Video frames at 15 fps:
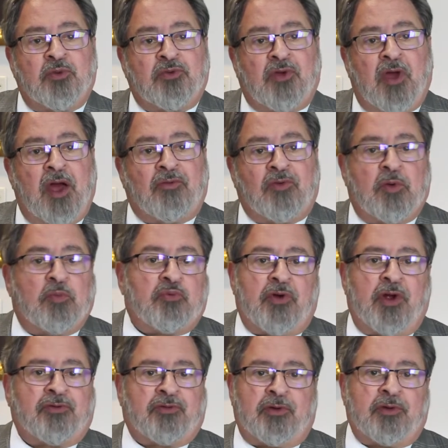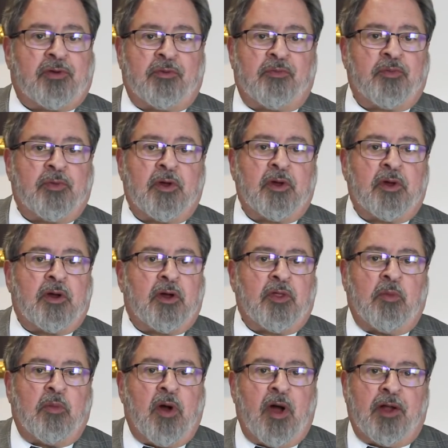was ever present on the
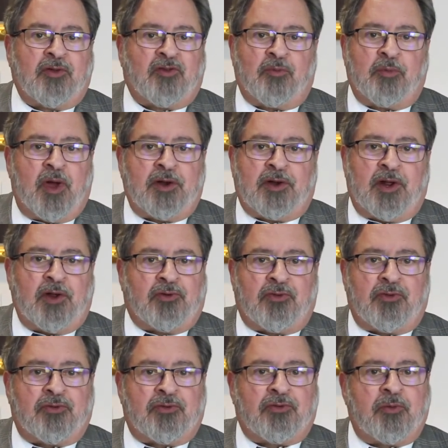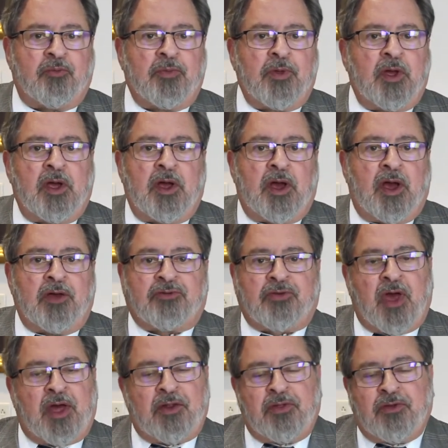minds of my teachers. I
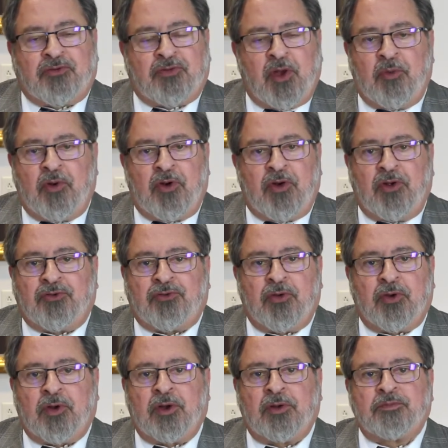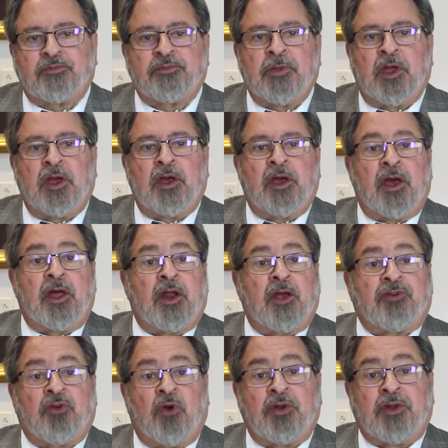sat in the seminary sukkah, and I
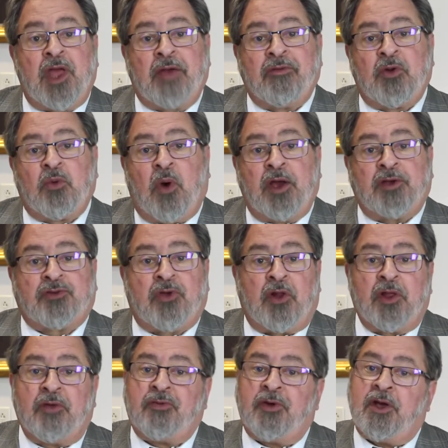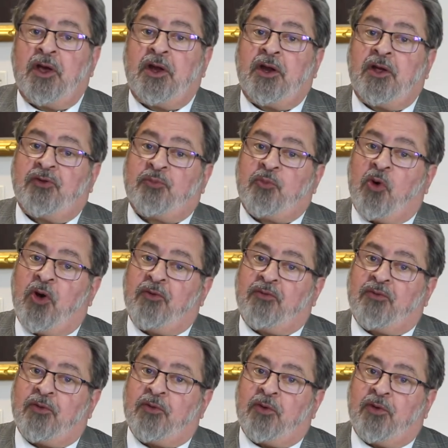saw David Weiss Halivni and his
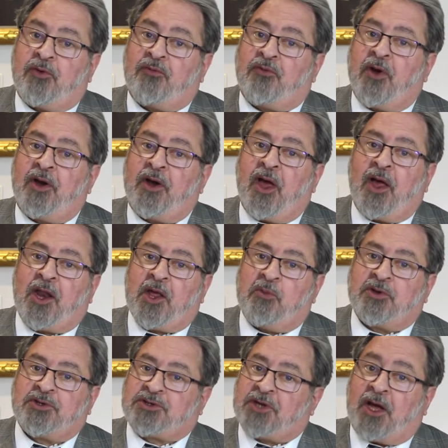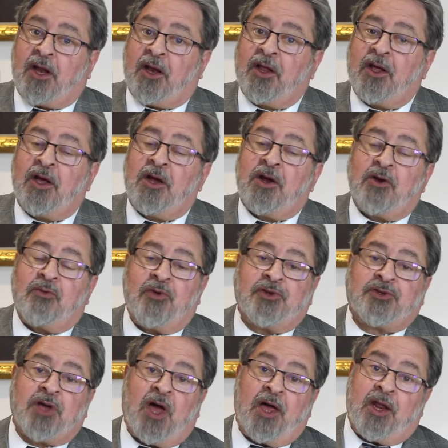boyhood friend Elie Wiesel
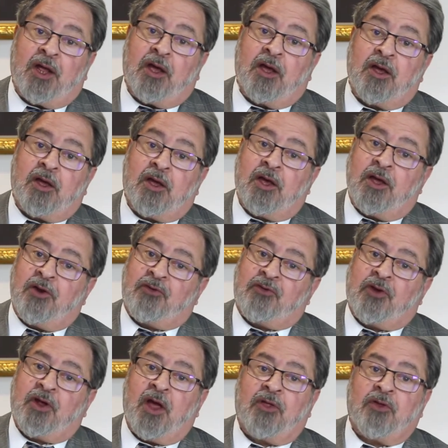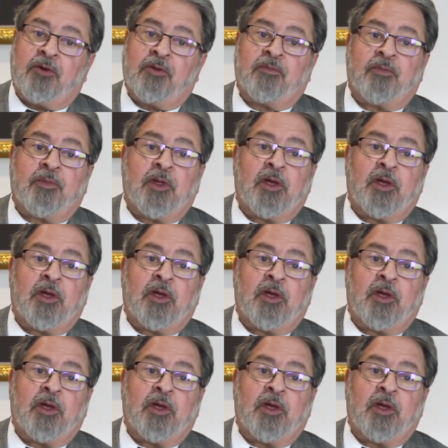reciting Kiddush together.